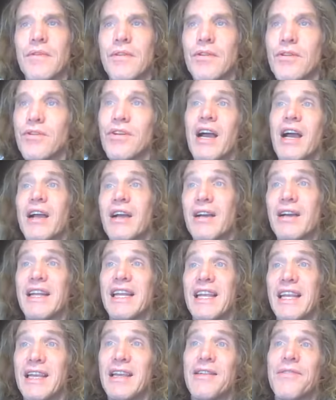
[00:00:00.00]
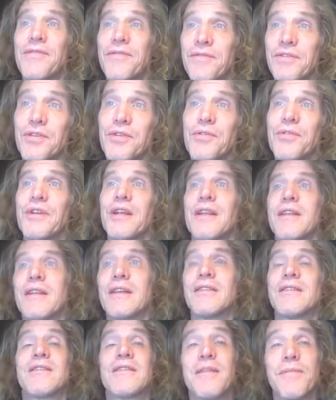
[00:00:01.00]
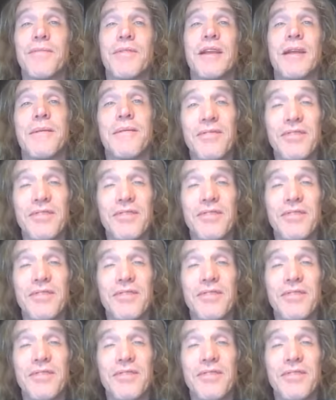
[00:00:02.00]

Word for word: You're not going to eat food unless something,